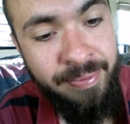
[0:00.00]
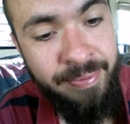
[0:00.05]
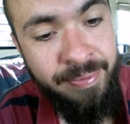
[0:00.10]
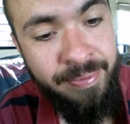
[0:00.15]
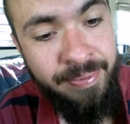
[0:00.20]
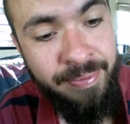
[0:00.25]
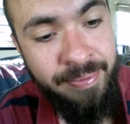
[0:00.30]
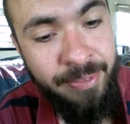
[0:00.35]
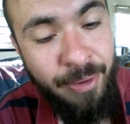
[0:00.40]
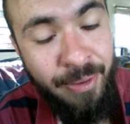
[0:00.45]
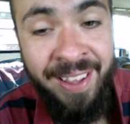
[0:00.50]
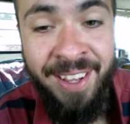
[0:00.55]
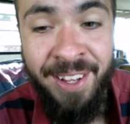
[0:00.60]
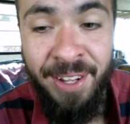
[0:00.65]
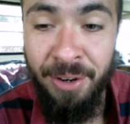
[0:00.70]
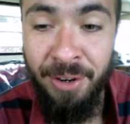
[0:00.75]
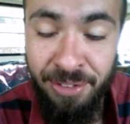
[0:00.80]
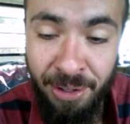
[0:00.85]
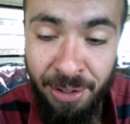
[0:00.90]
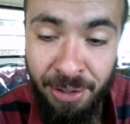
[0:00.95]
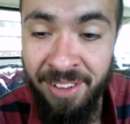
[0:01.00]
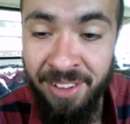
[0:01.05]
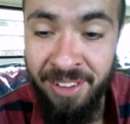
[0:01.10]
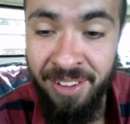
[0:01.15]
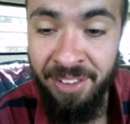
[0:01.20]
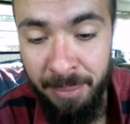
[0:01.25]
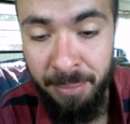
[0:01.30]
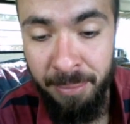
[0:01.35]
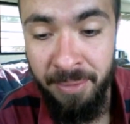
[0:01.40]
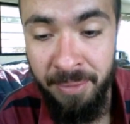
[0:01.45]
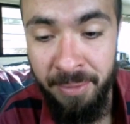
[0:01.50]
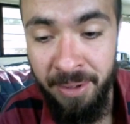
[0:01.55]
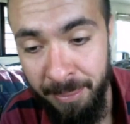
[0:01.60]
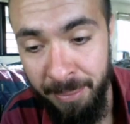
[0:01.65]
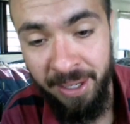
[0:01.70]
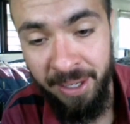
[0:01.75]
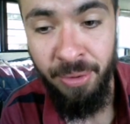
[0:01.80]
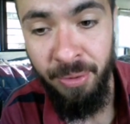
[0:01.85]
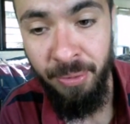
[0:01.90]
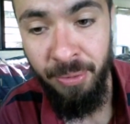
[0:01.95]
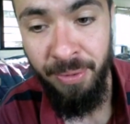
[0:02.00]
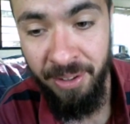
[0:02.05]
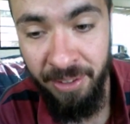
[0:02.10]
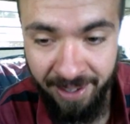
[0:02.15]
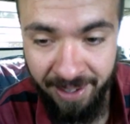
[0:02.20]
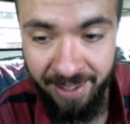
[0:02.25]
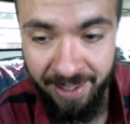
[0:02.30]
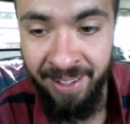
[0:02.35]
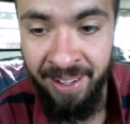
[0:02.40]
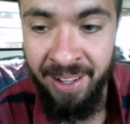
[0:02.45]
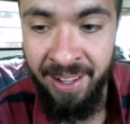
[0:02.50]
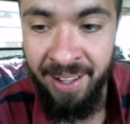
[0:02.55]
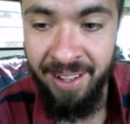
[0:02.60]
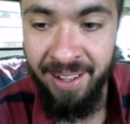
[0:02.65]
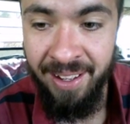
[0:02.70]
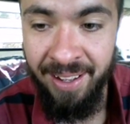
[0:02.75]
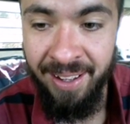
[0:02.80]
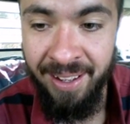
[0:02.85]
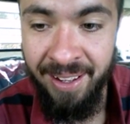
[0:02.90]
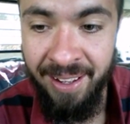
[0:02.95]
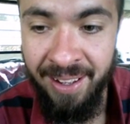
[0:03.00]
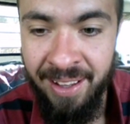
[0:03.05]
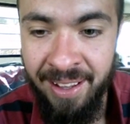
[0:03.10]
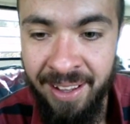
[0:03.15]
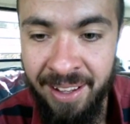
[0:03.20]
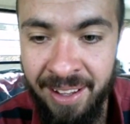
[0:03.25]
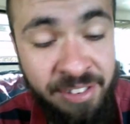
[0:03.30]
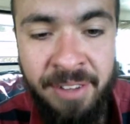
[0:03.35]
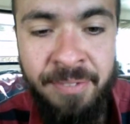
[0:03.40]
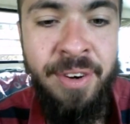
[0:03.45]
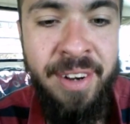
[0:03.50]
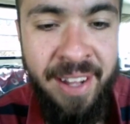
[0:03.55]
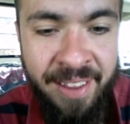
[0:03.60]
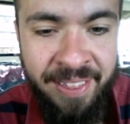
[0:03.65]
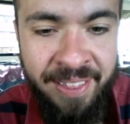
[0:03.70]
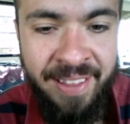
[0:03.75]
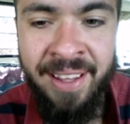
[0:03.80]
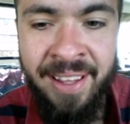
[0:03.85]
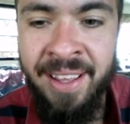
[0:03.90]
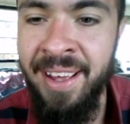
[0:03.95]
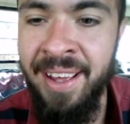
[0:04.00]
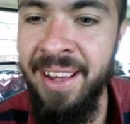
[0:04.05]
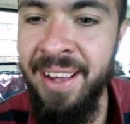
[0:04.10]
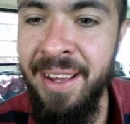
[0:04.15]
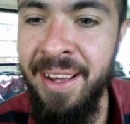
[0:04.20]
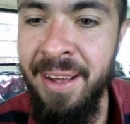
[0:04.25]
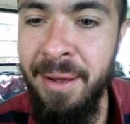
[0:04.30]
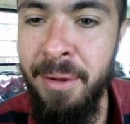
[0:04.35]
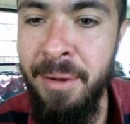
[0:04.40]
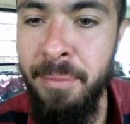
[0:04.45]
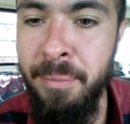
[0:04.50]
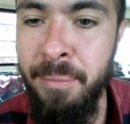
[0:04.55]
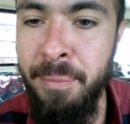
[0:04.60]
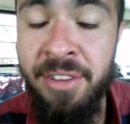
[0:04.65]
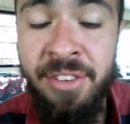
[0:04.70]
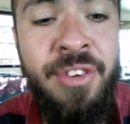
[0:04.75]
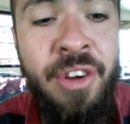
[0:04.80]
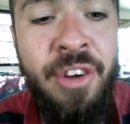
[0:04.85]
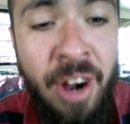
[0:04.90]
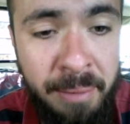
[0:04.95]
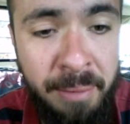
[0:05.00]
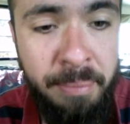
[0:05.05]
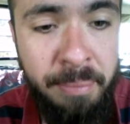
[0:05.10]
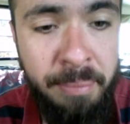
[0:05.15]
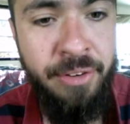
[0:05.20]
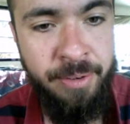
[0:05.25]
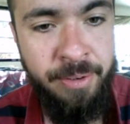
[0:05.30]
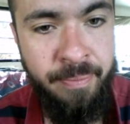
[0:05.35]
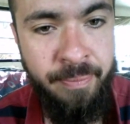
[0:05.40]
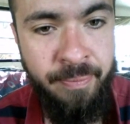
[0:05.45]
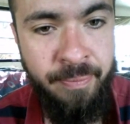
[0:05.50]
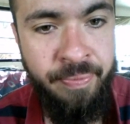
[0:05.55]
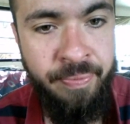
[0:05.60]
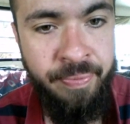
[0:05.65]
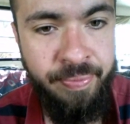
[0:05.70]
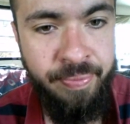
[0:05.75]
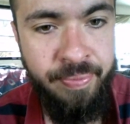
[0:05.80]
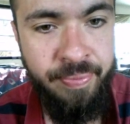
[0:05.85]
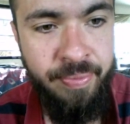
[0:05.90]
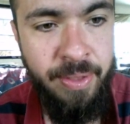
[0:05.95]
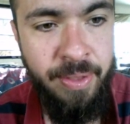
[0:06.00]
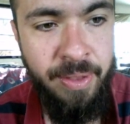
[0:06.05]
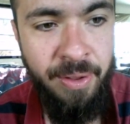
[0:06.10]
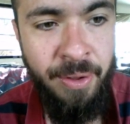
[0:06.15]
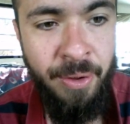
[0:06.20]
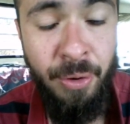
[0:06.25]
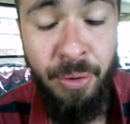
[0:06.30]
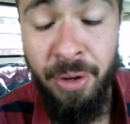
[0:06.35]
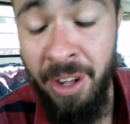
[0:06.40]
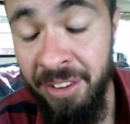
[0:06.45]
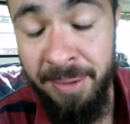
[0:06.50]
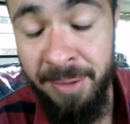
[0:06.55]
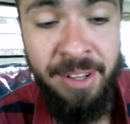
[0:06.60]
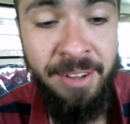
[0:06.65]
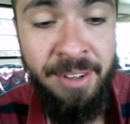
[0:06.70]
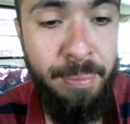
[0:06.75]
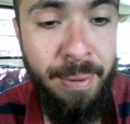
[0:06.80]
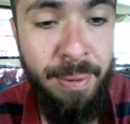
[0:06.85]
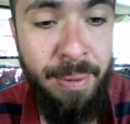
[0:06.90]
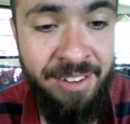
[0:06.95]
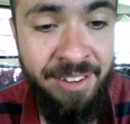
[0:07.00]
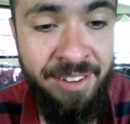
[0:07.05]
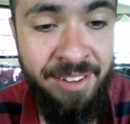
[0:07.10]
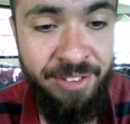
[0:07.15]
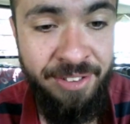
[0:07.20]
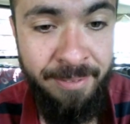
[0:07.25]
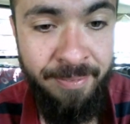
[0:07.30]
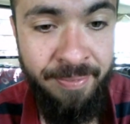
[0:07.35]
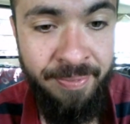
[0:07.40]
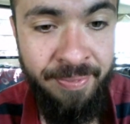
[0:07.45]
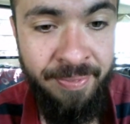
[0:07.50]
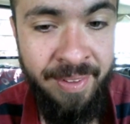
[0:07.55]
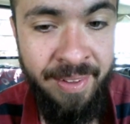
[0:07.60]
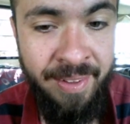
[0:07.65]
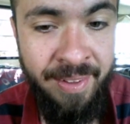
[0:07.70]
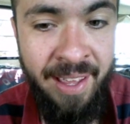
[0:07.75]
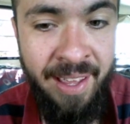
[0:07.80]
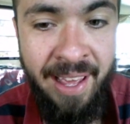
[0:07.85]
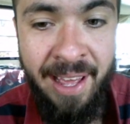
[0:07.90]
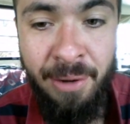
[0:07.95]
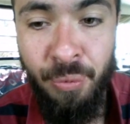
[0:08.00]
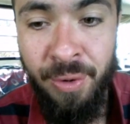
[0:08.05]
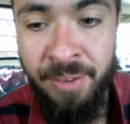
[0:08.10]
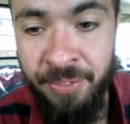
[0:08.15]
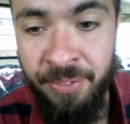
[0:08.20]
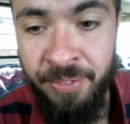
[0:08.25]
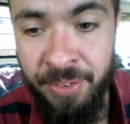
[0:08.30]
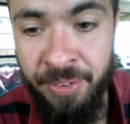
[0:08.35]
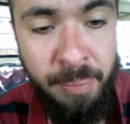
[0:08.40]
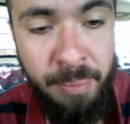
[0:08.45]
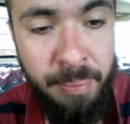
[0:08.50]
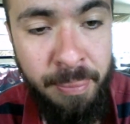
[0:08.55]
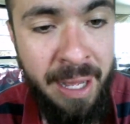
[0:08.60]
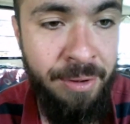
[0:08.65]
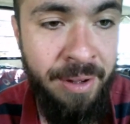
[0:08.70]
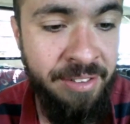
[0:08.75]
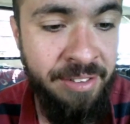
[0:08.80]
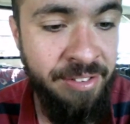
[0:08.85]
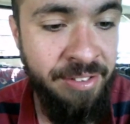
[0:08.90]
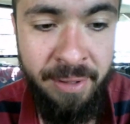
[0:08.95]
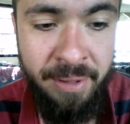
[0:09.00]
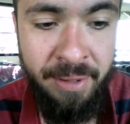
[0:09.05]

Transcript: All right. You're a socialist, communist, retarded, lazy, good for nothing piece of garbage who calls himself a pastor and refutes the Bible at the same time.